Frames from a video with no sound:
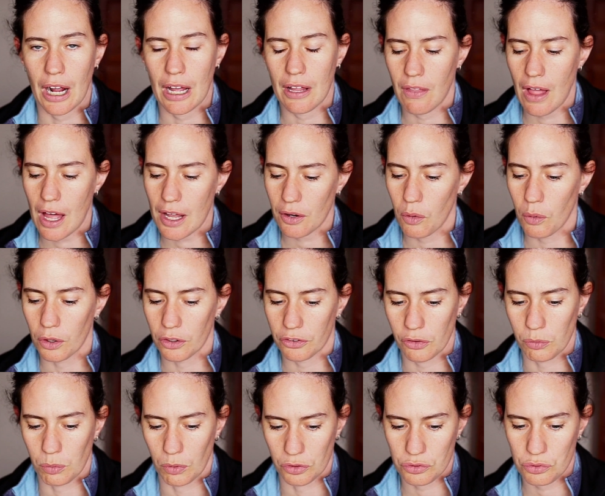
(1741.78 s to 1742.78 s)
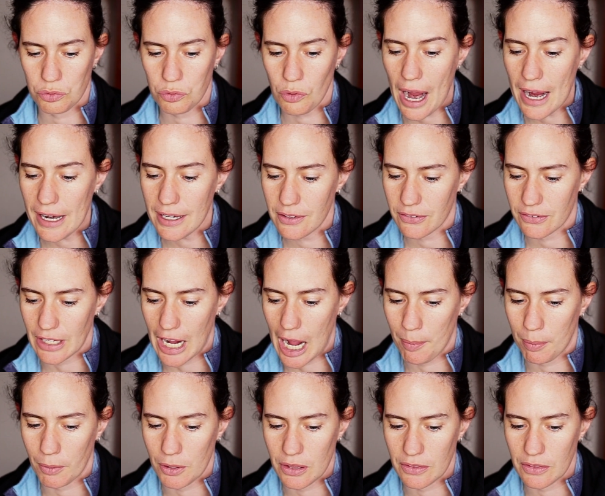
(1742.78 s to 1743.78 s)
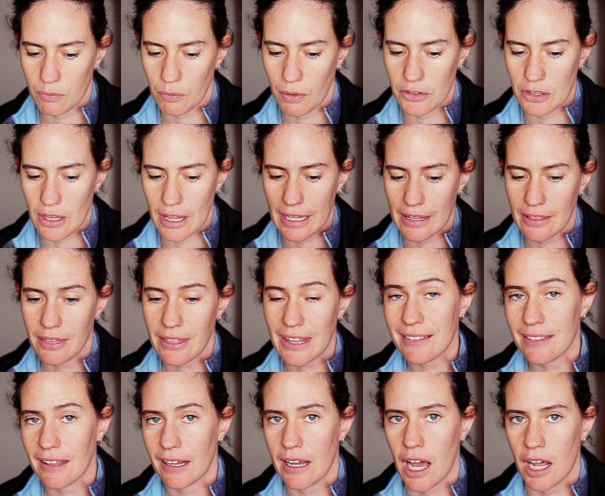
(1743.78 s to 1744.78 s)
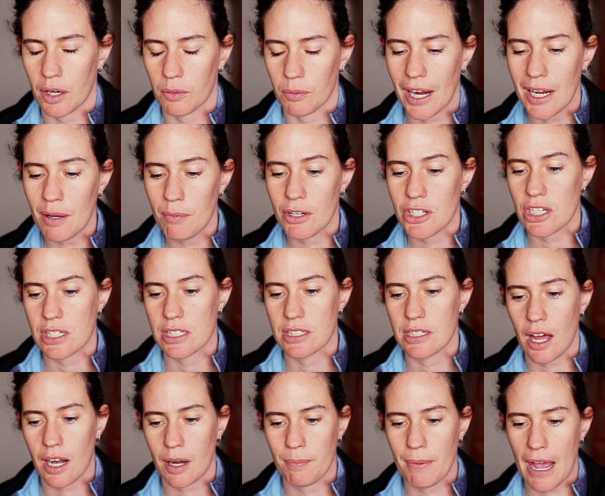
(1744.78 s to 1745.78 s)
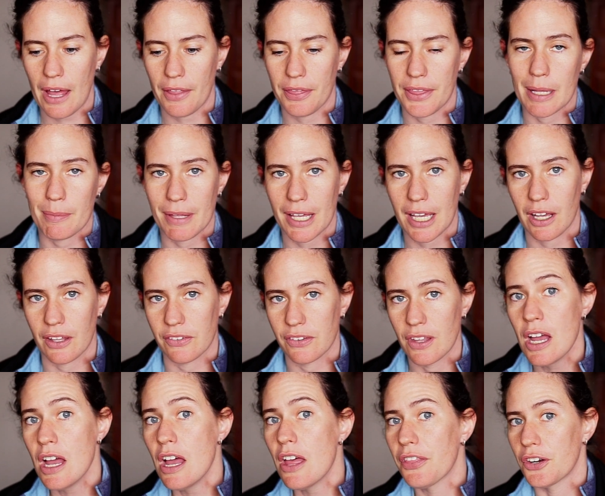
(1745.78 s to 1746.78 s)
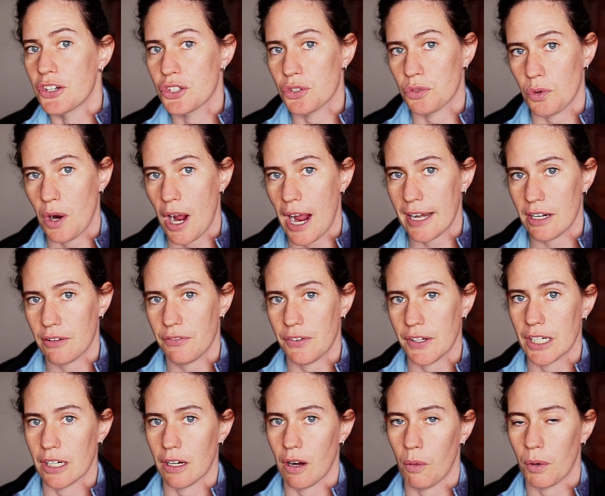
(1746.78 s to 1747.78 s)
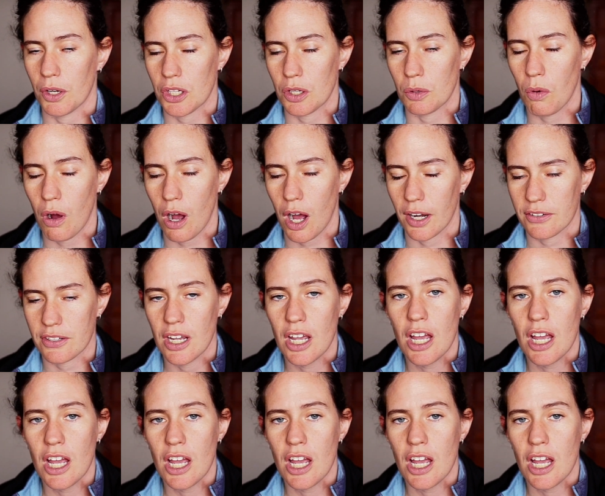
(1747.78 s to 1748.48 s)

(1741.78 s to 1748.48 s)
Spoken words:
A lot of horses will try to stop when they think they got it right, which is not a bad thing because they're trying to figure out what you want.